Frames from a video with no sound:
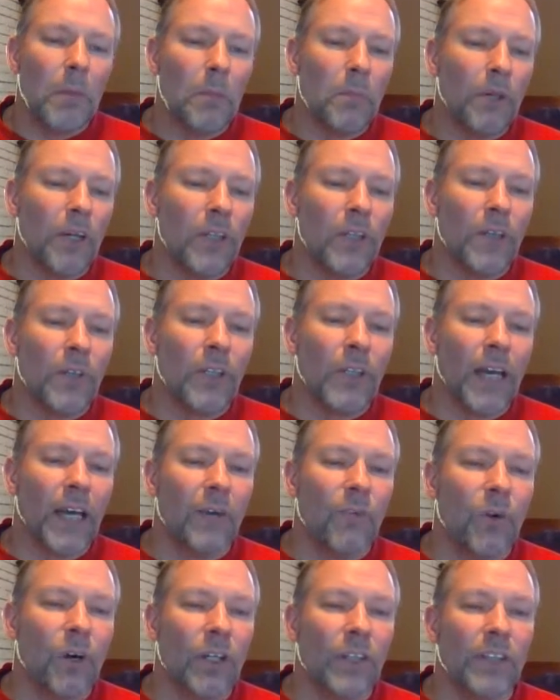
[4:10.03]
My brother and
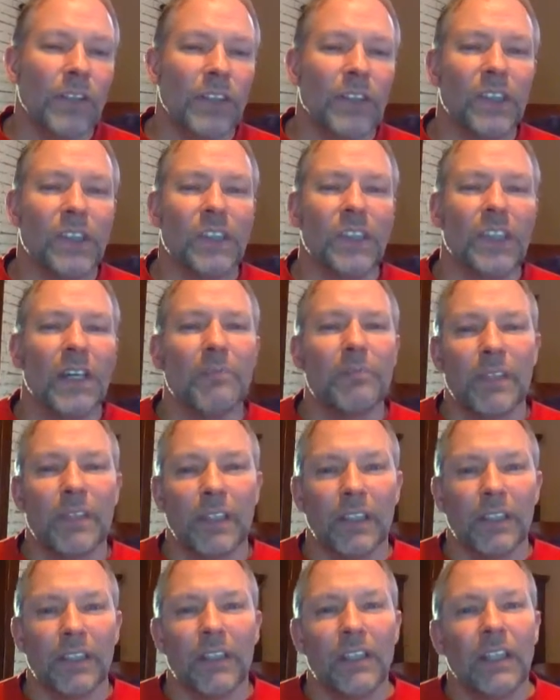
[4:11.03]
I wanted
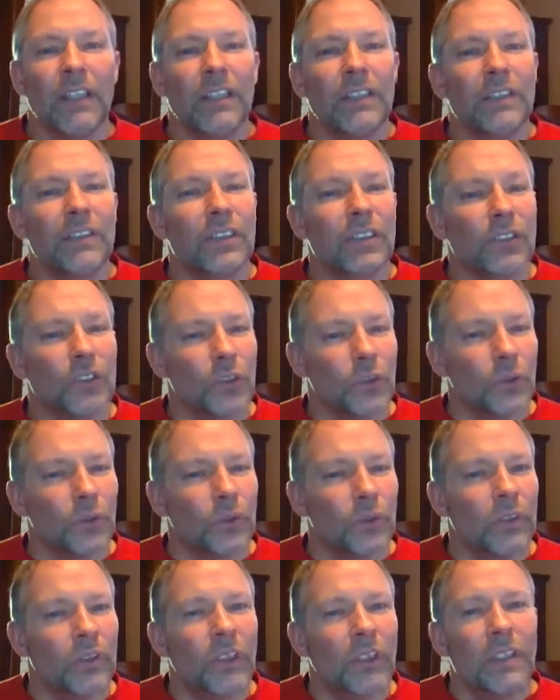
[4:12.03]
something to
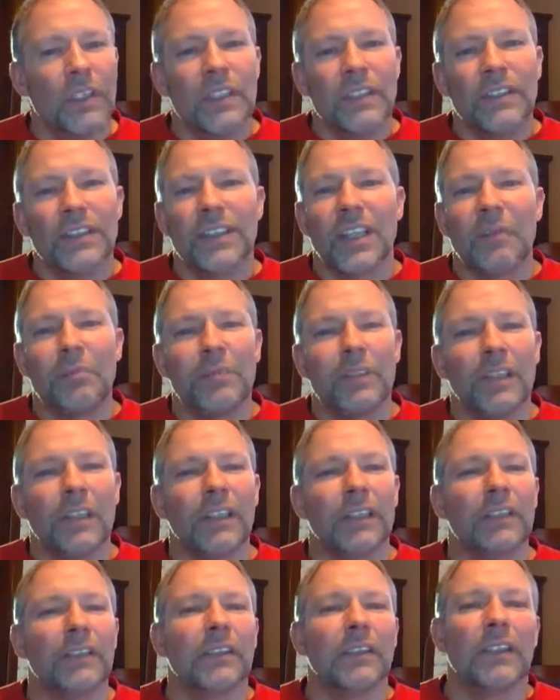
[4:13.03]
do,
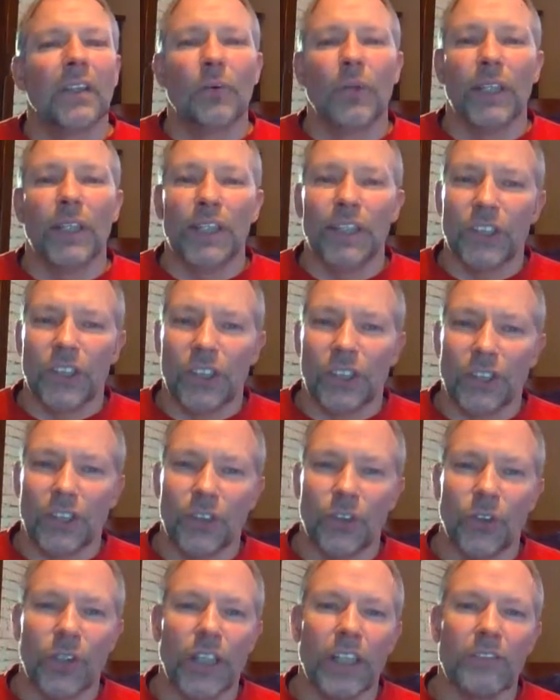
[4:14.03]
something that would ease our
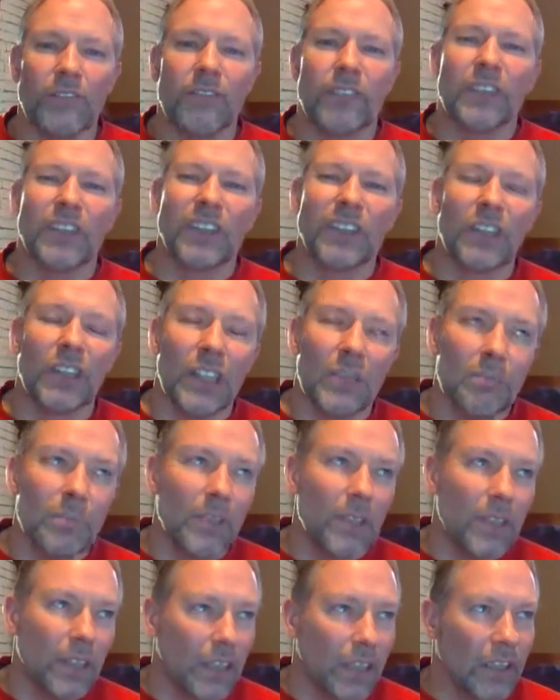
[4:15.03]
strife,
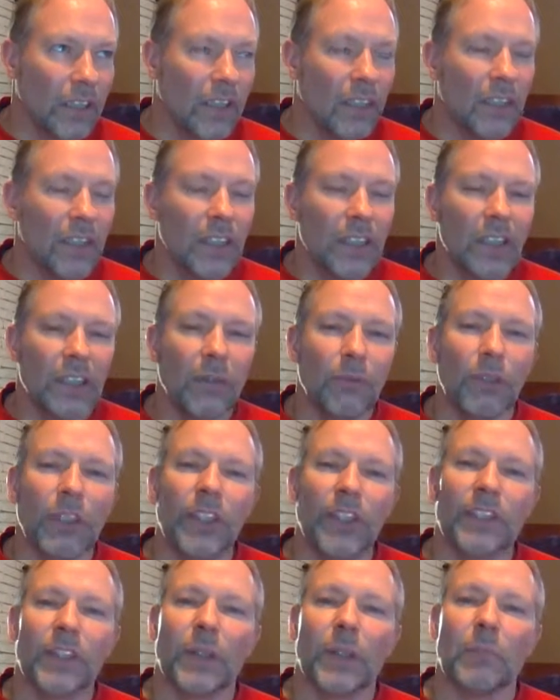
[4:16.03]
something that would
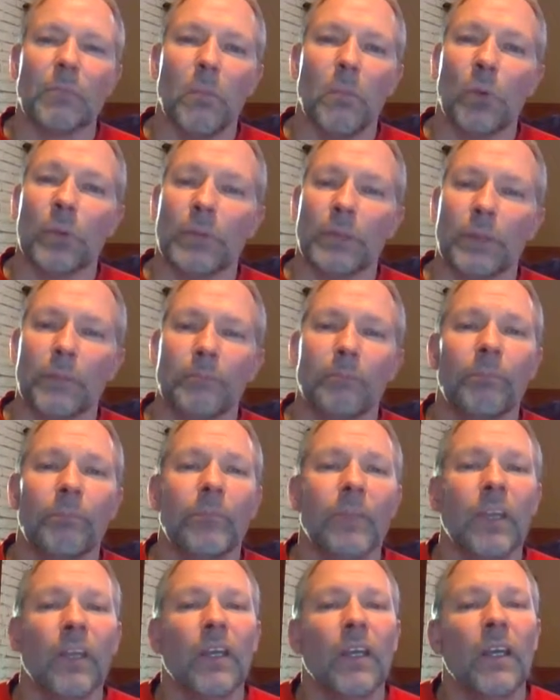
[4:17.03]
ease our boredom.
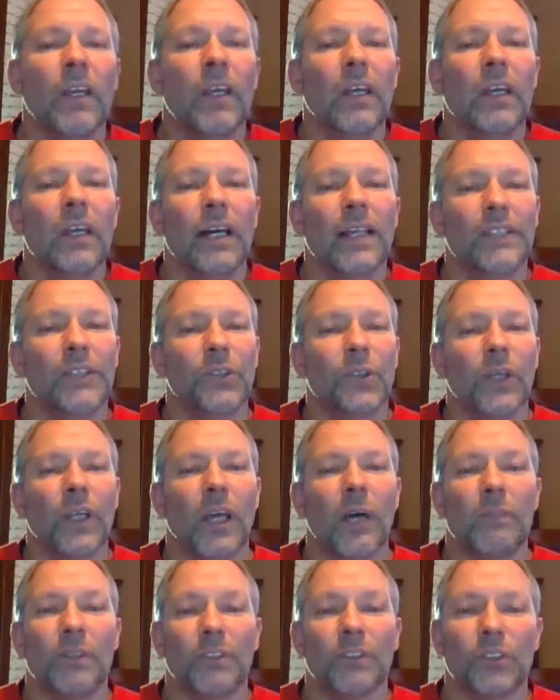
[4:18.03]
I stood
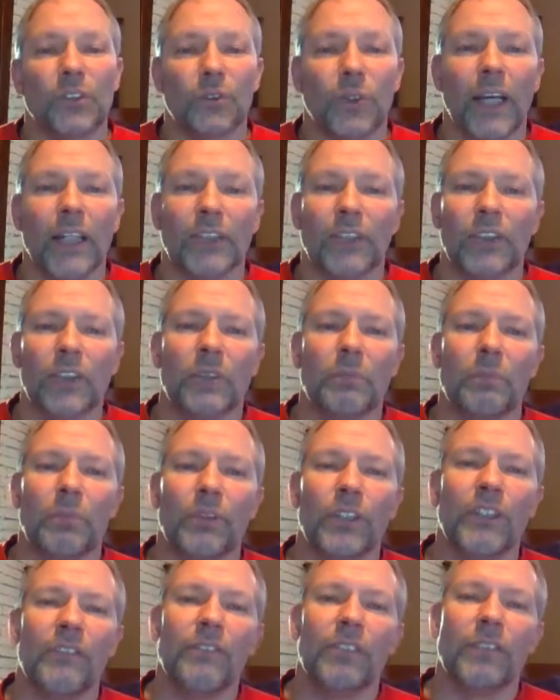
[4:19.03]
up and stretched,
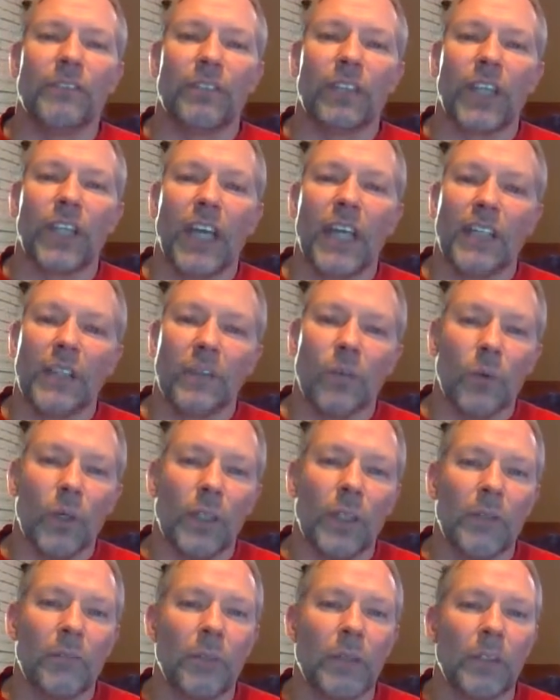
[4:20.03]
briefly forgetting what
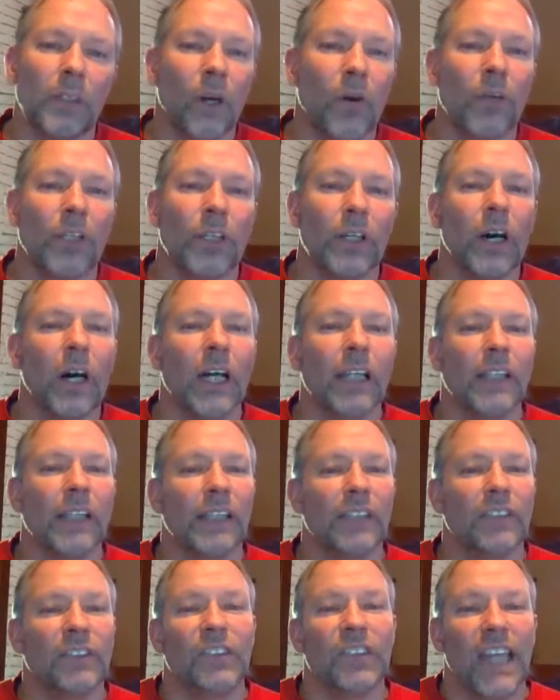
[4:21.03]
had been going on,
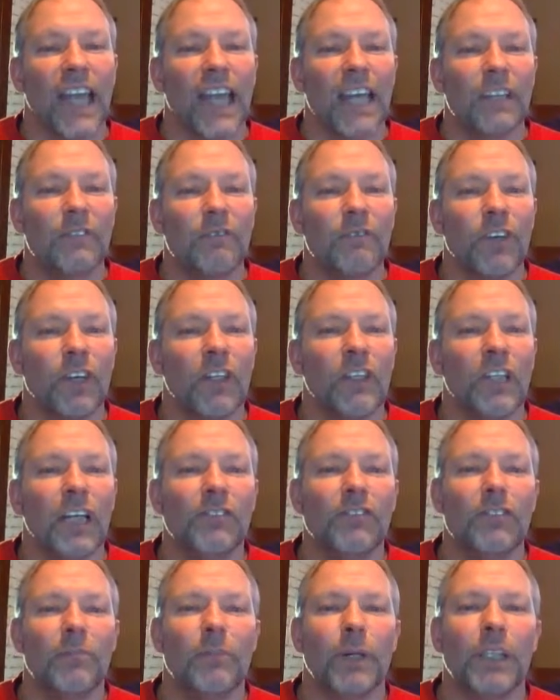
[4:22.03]
and Zach fell
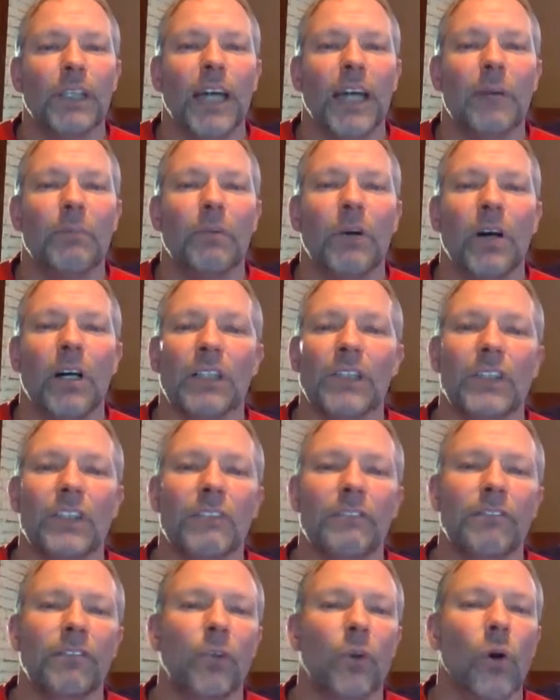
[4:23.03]
off of my lap onto
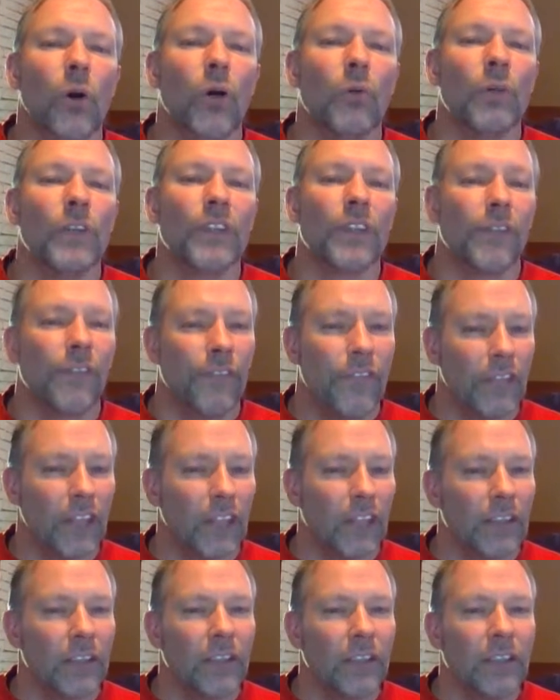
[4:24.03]
the floor with a
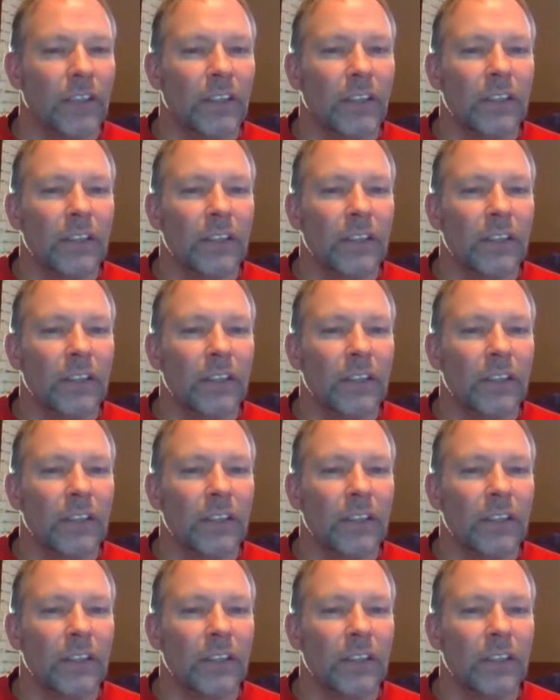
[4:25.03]
thud.